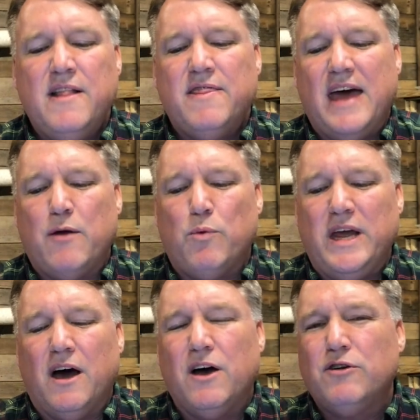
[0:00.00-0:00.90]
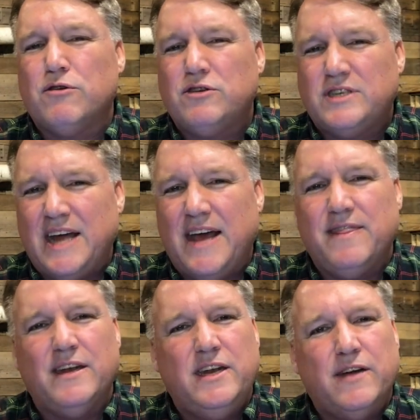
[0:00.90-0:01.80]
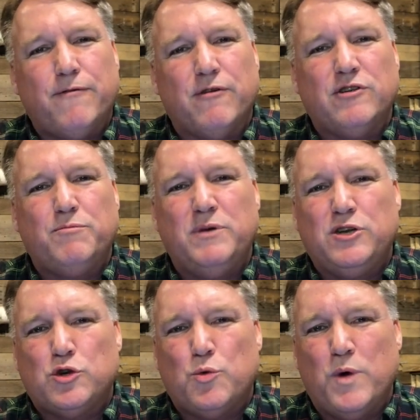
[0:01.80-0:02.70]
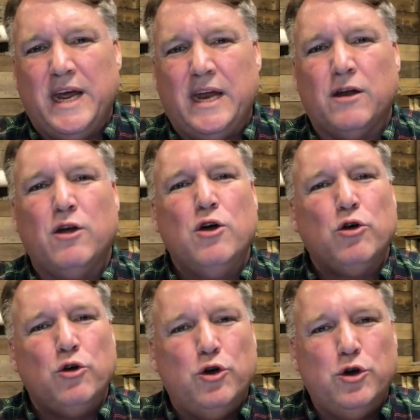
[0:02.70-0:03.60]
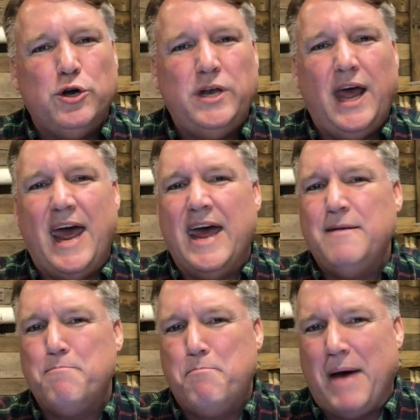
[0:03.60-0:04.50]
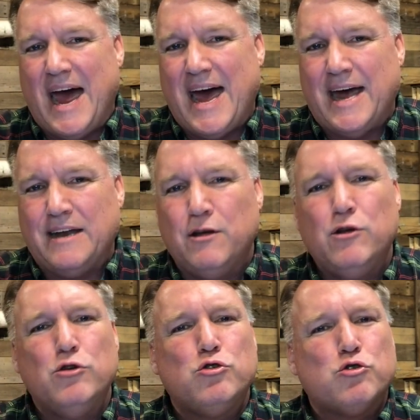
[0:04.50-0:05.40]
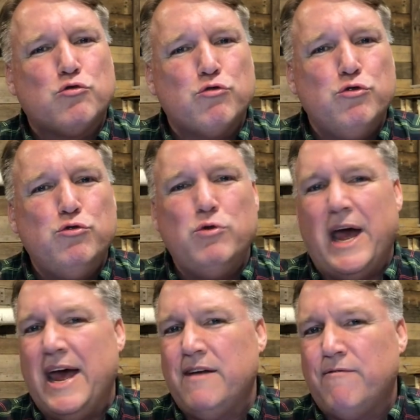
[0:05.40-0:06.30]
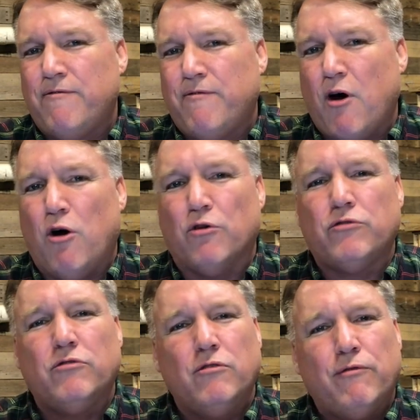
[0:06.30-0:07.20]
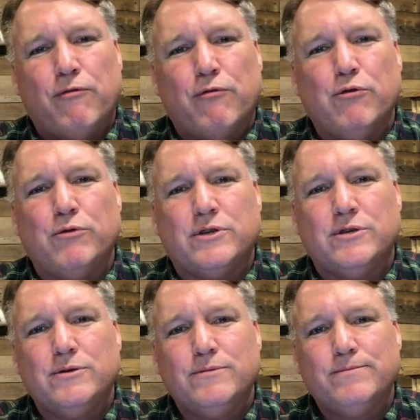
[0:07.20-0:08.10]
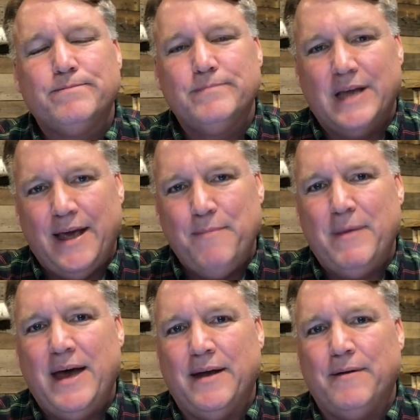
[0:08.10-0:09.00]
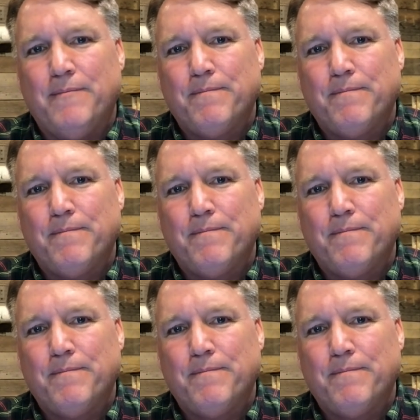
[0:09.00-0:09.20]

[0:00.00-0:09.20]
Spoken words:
that we understand the difference between good and bad, true and false fruit. Amen.